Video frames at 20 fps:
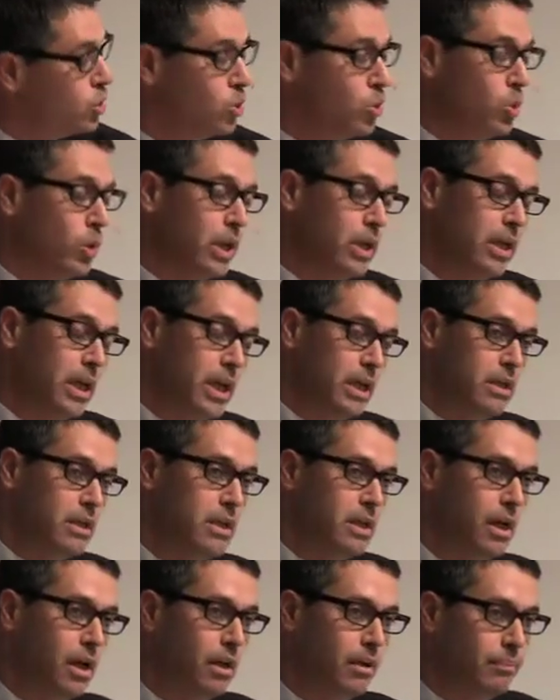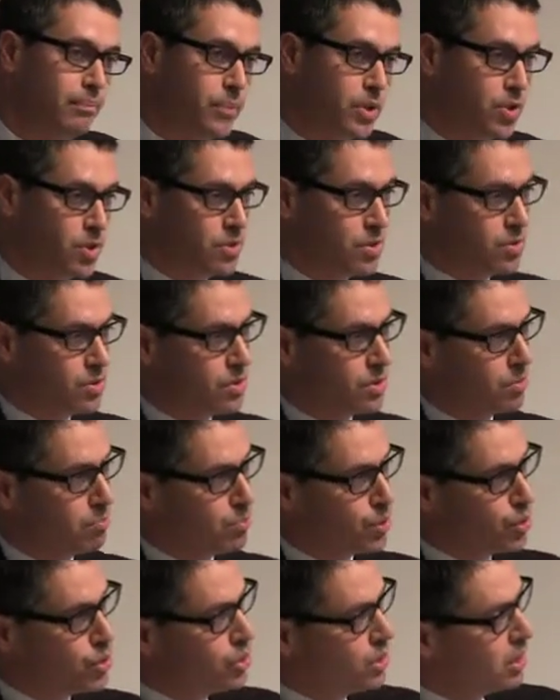two in India because it's a
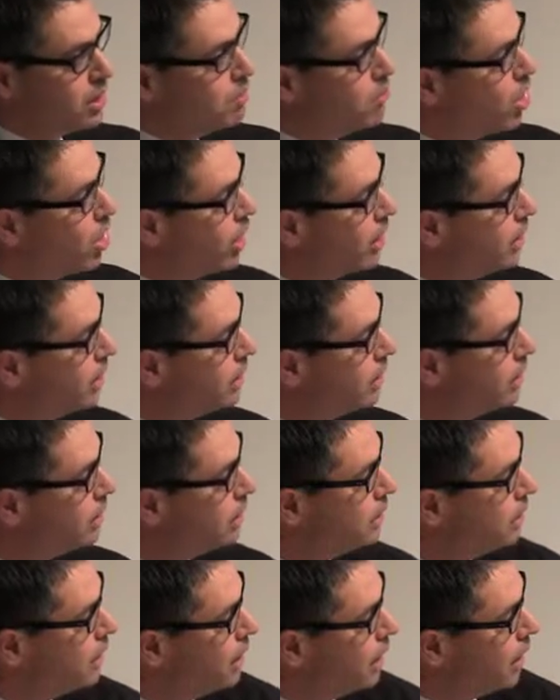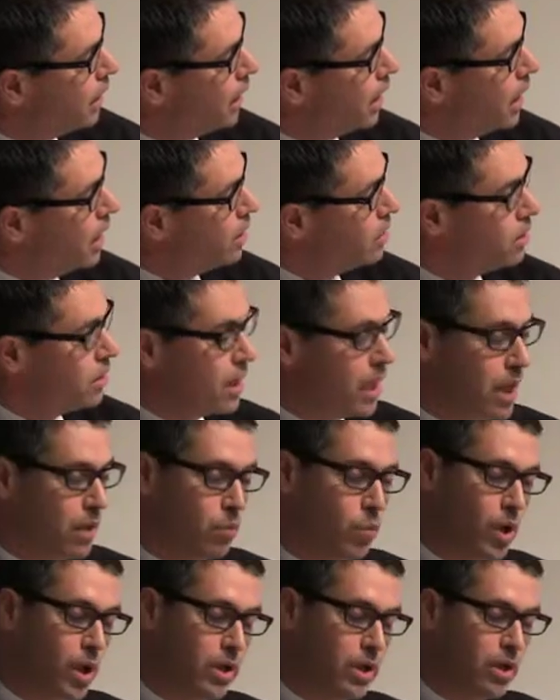burgeoning market, and,
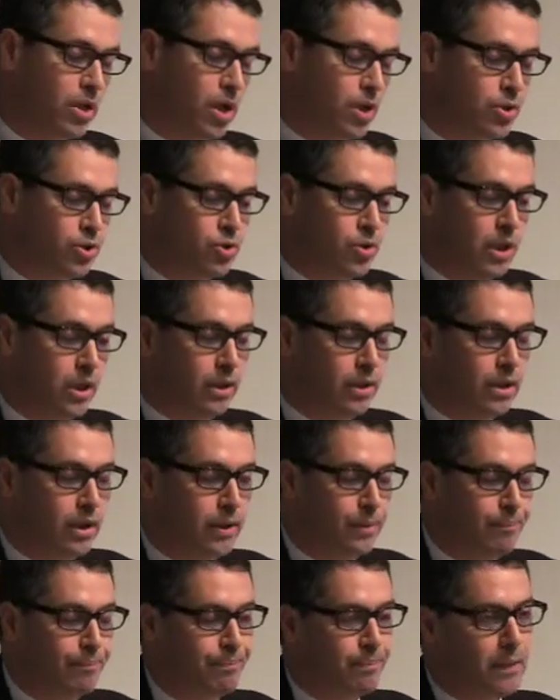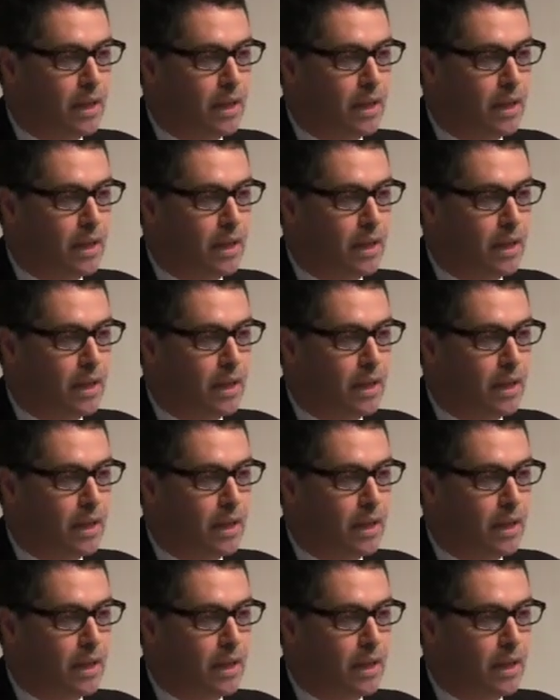and one in Australia.